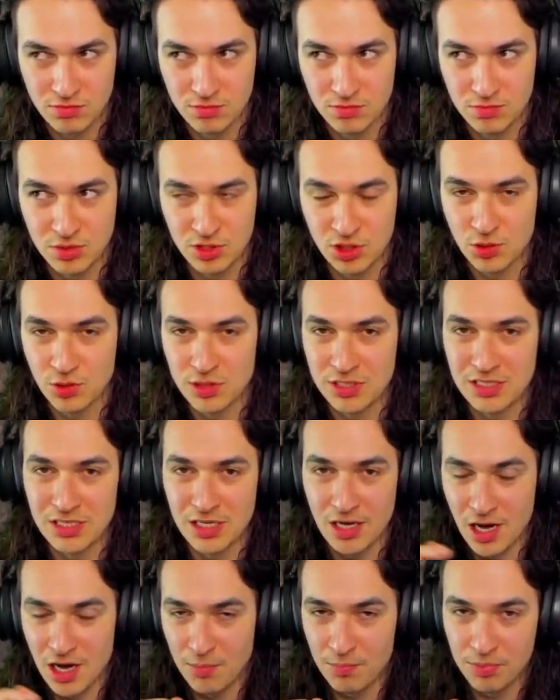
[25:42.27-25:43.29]
between the
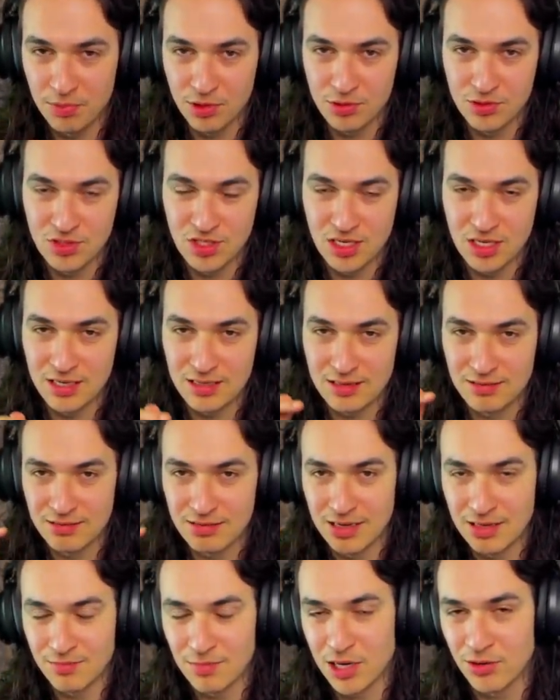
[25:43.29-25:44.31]
upload date
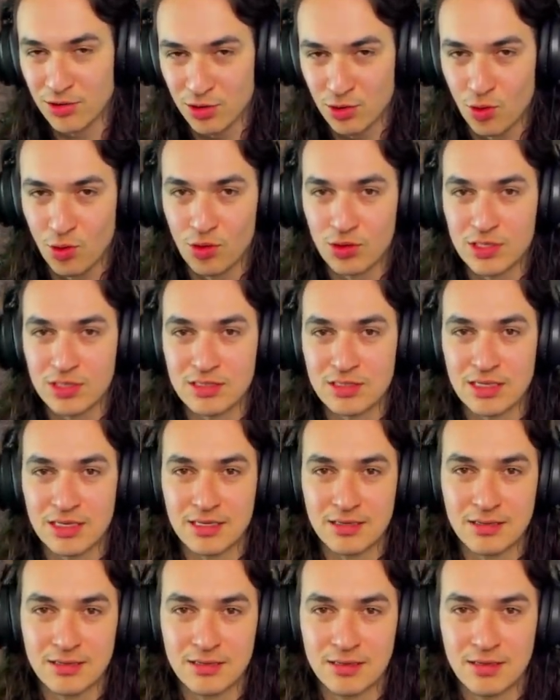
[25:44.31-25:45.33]
and my recording
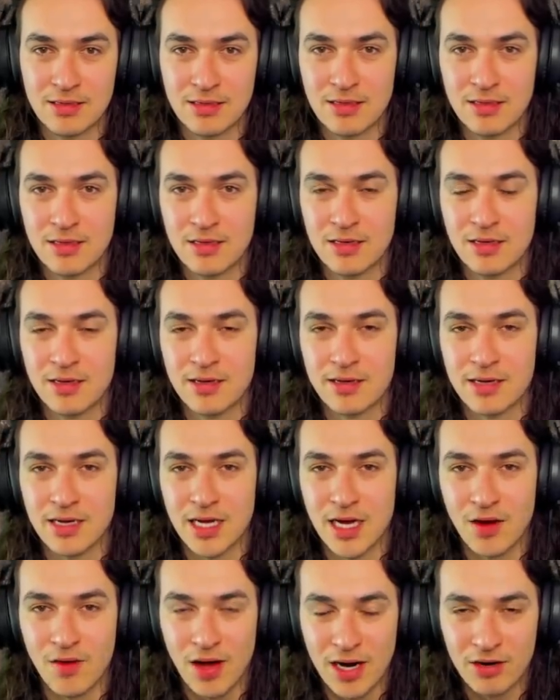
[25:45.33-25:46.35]
date.
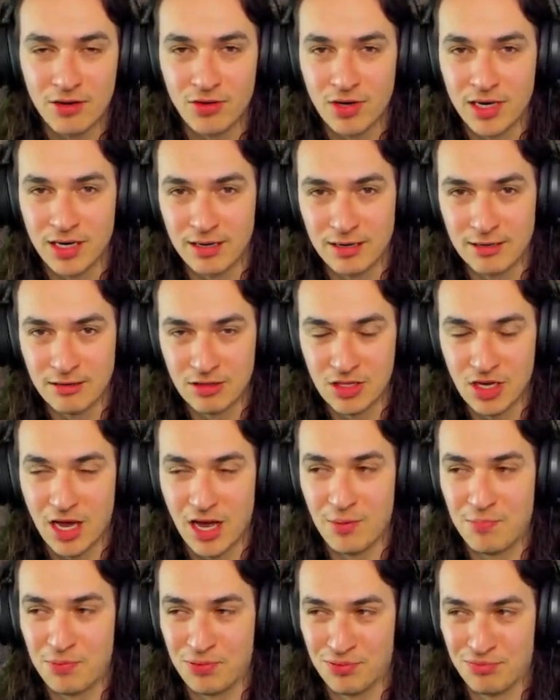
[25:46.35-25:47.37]
Now I reckon
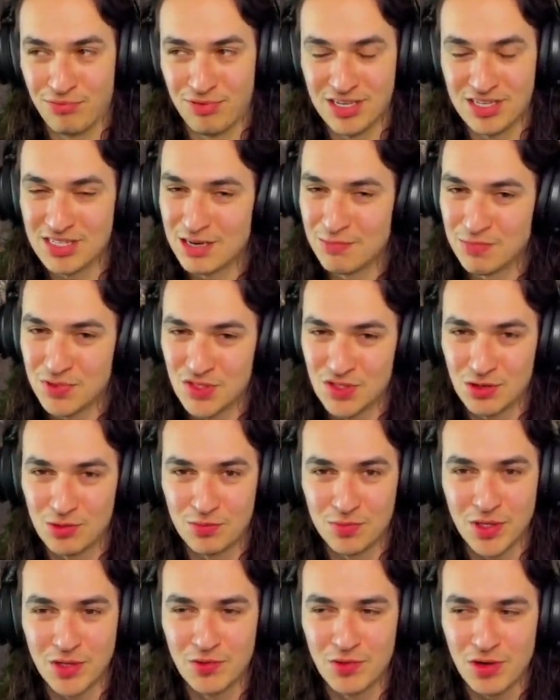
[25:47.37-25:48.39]
that this episode
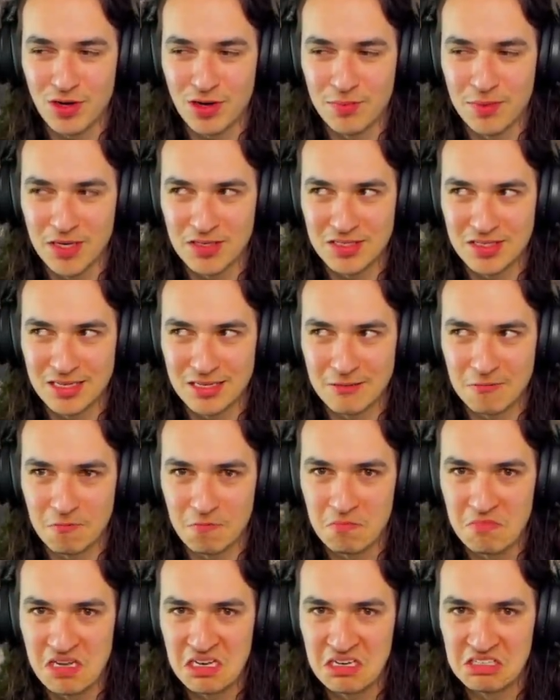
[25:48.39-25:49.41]
probably won't come out till like
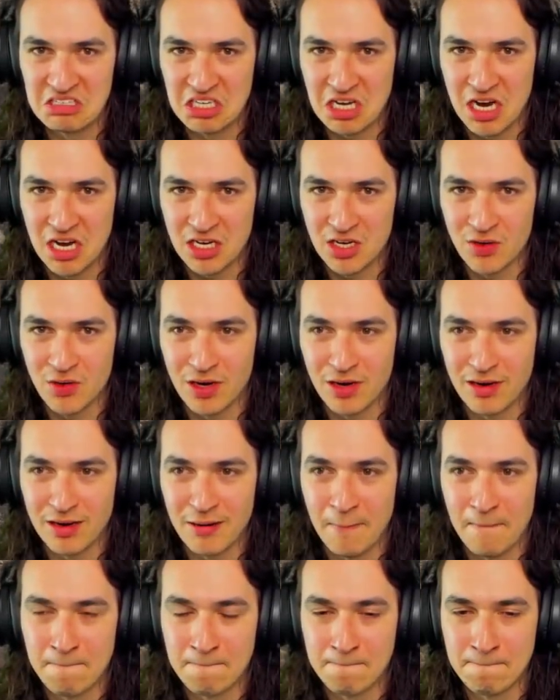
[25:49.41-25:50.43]
mid-January.
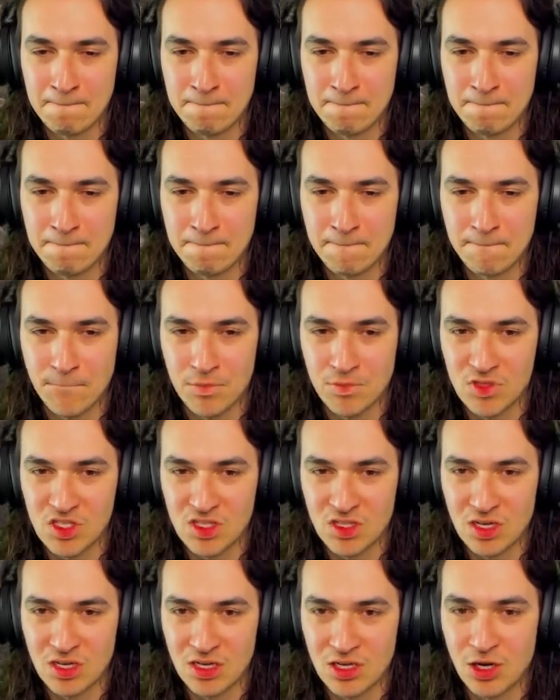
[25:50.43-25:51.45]
Just
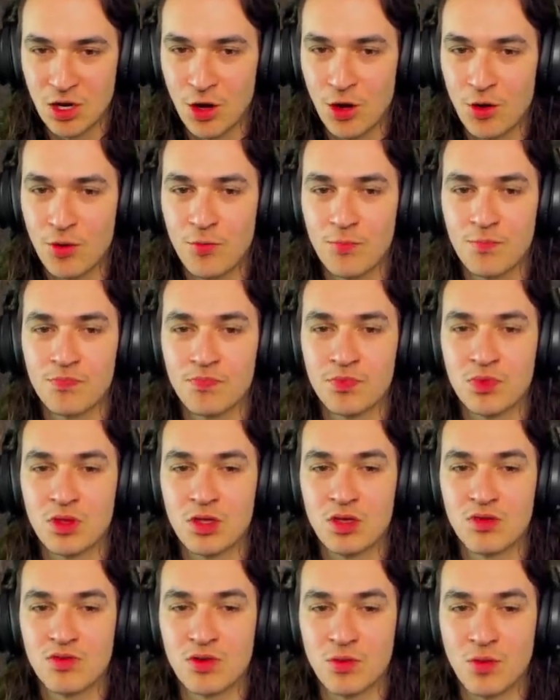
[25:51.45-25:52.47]
letting you know,
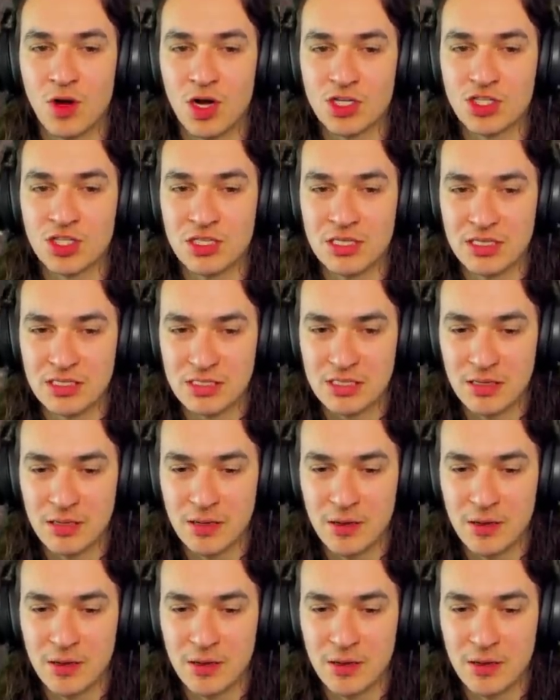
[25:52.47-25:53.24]
if you're watching this,